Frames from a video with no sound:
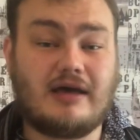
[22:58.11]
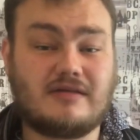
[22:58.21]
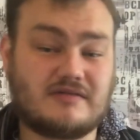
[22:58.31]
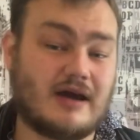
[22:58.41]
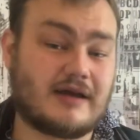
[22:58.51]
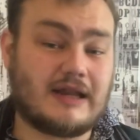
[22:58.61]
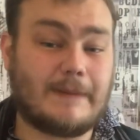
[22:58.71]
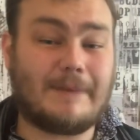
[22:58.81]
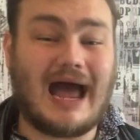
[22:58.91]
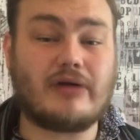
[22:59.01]
stuck in a
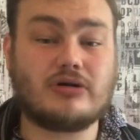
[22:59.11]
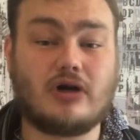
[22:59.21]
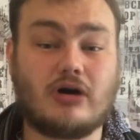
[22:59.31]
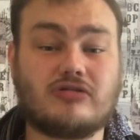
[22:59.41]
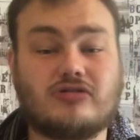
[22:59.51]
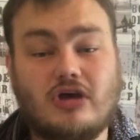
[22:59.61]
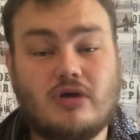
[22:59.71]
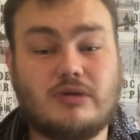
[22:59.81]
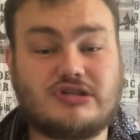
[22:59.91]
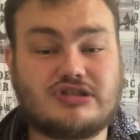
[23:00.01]
paradox
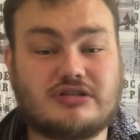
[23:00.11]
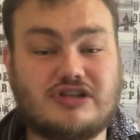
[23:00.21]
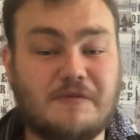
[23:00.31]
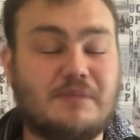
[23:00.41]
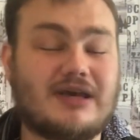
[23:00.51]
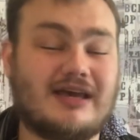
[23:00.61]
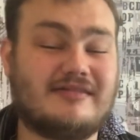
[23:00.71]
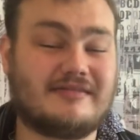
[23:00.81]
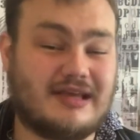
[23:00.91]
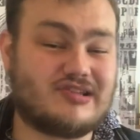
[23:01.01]
which
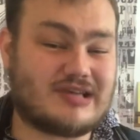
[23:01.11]
duplicates each